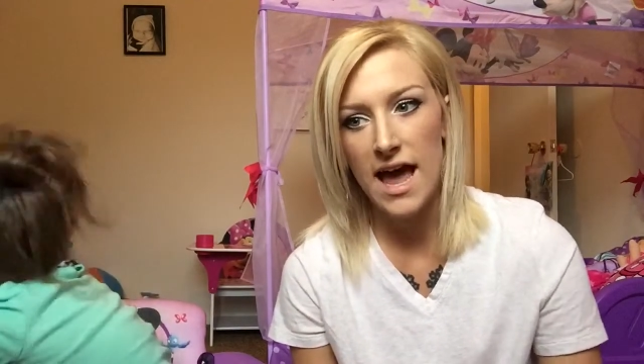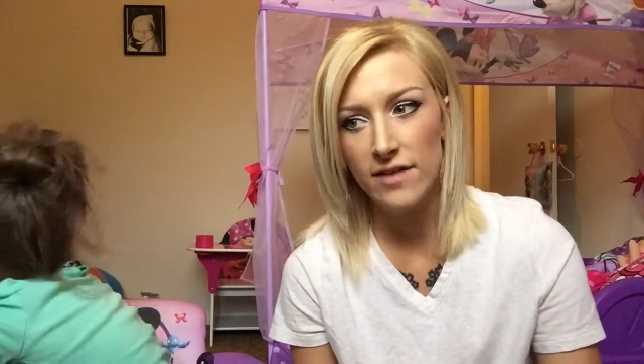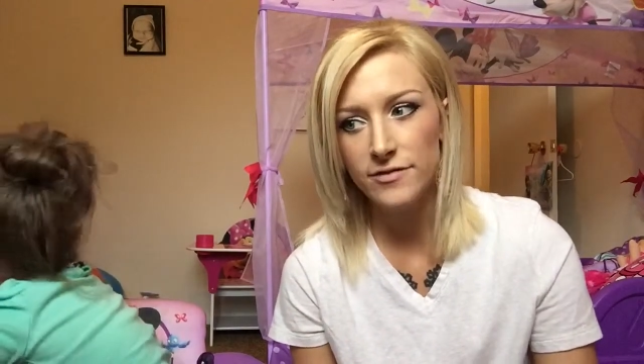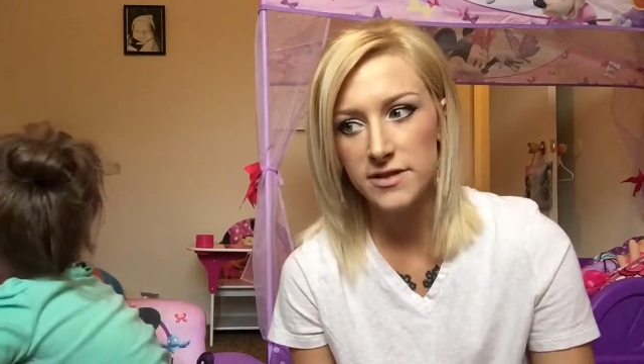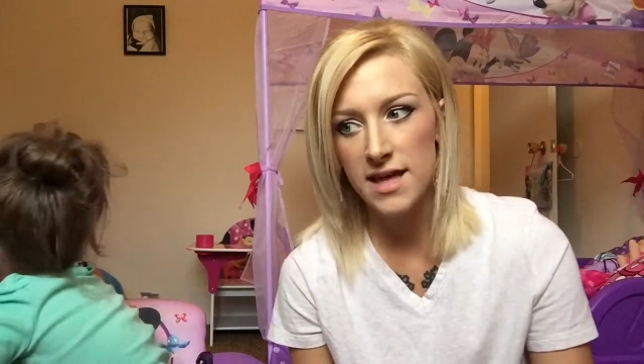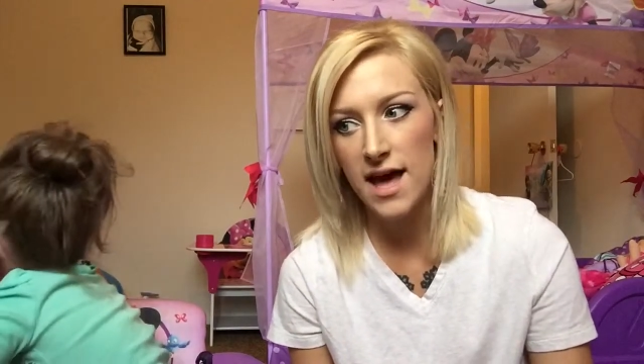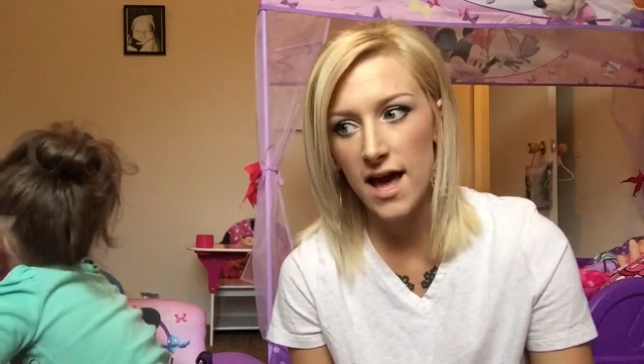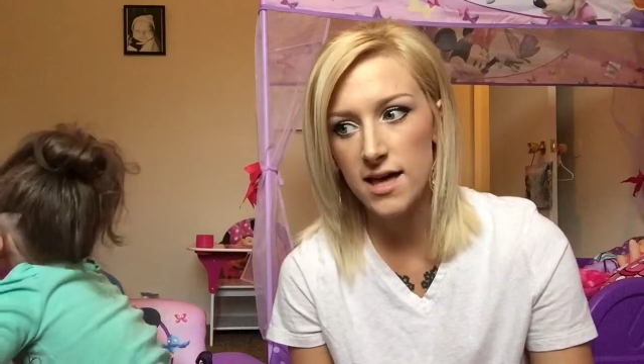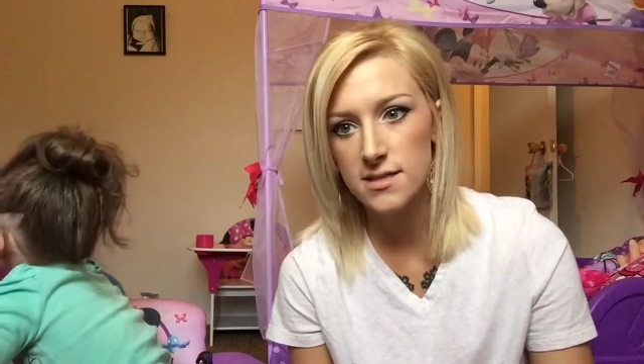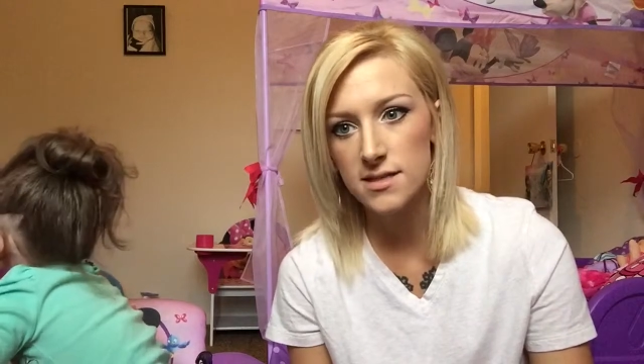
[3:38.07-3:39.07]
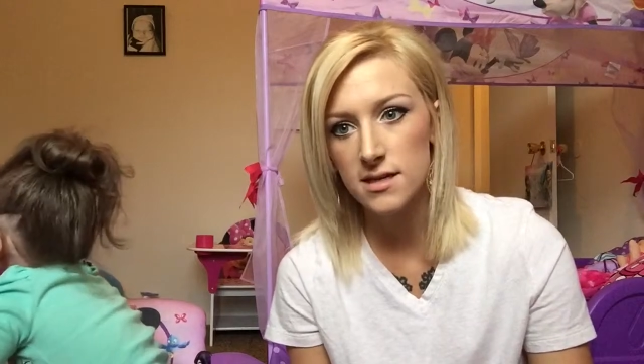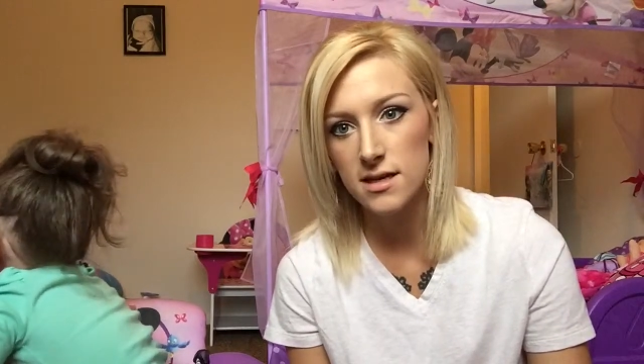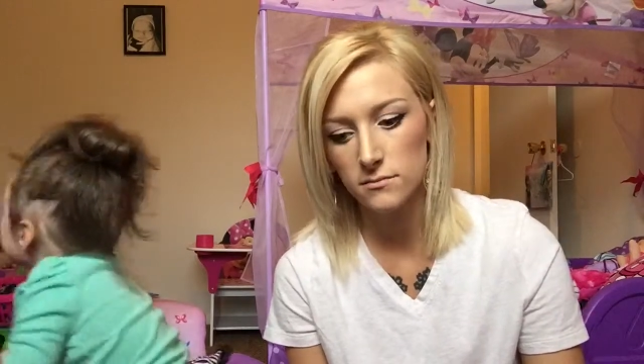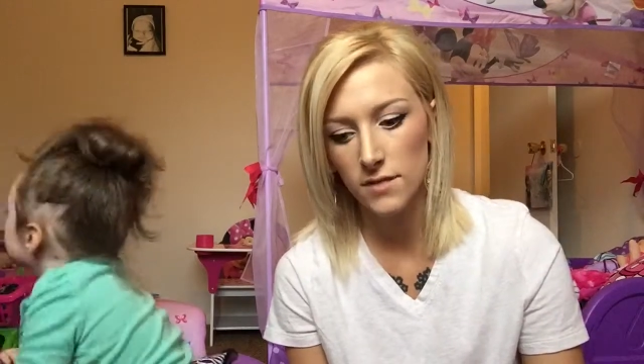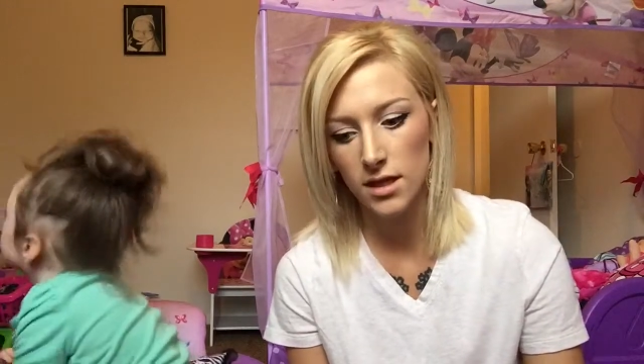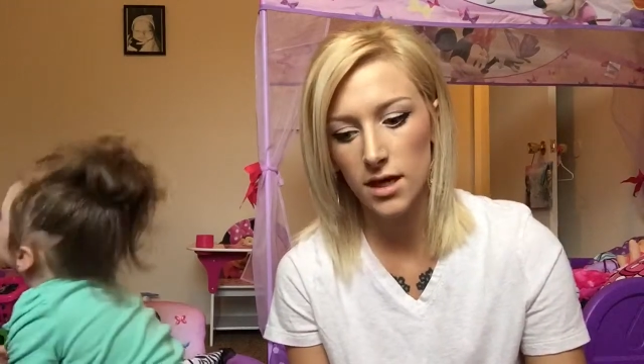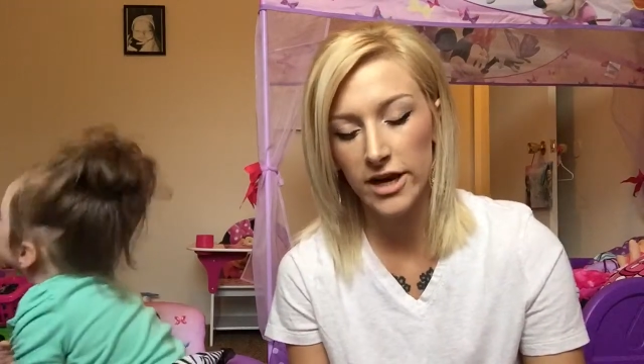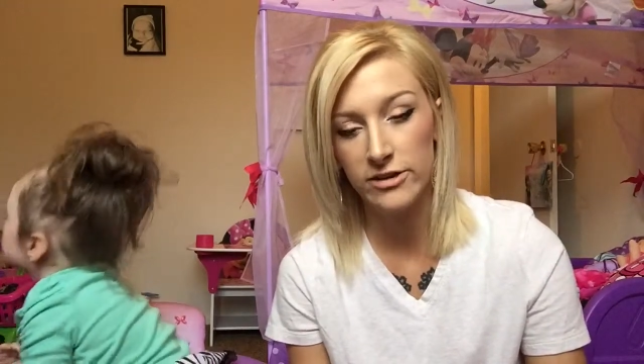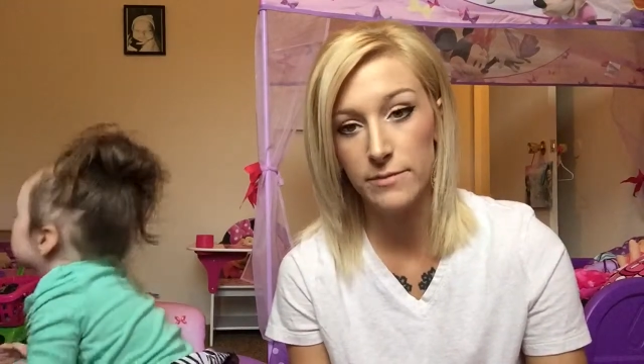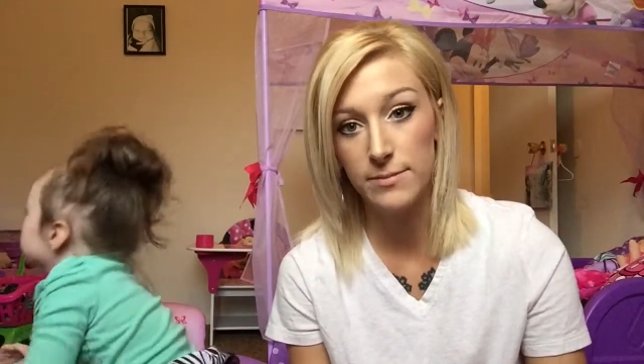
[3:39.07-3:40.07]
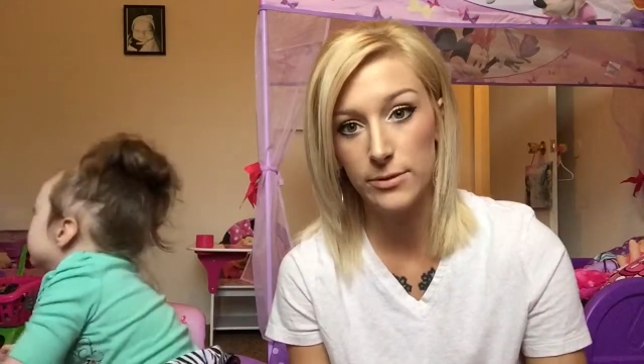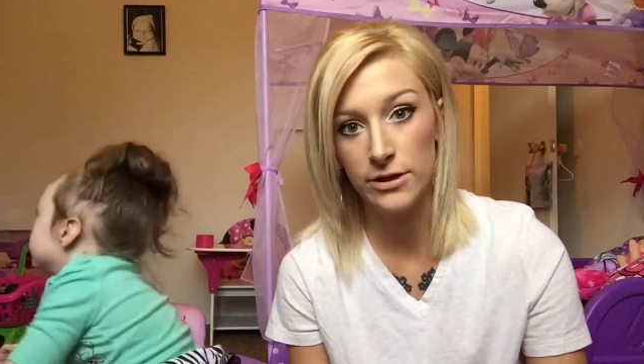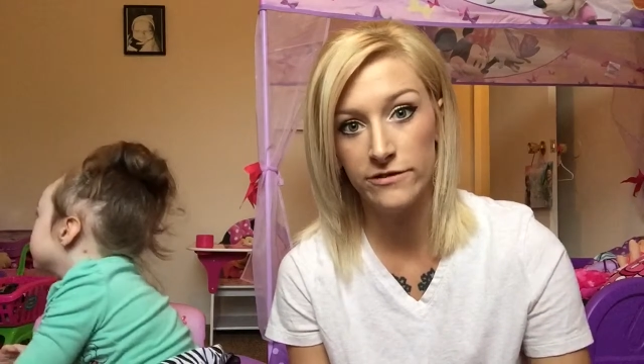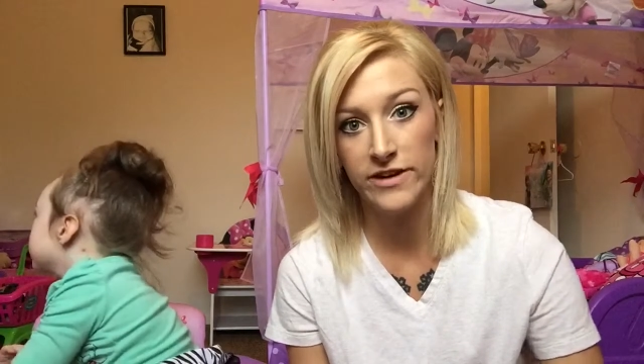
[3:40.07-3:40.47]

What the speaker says: after that, I remember